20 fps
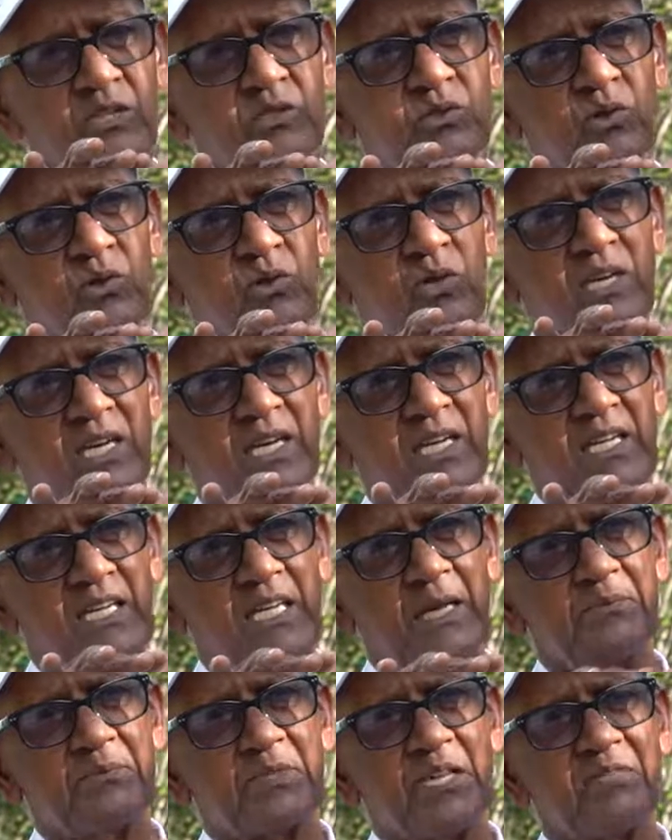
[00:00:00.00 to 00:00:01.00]
also
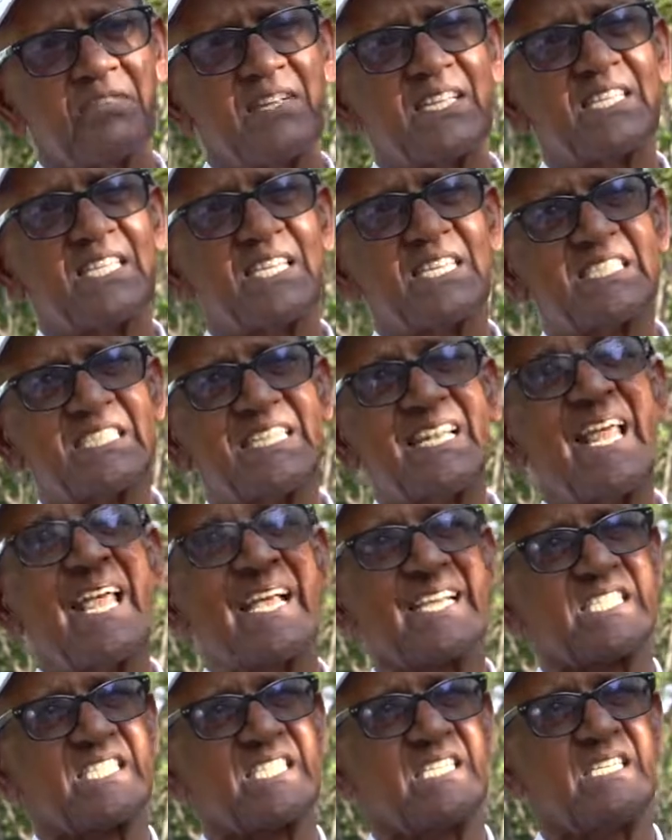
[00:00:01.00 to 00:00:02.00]
keeps away the
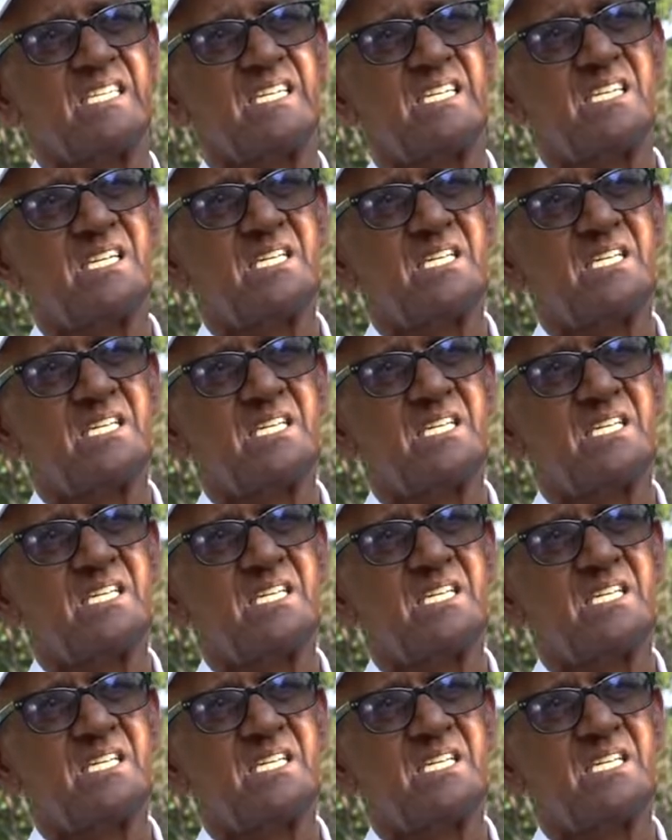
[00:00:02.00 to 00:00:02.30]
snakes.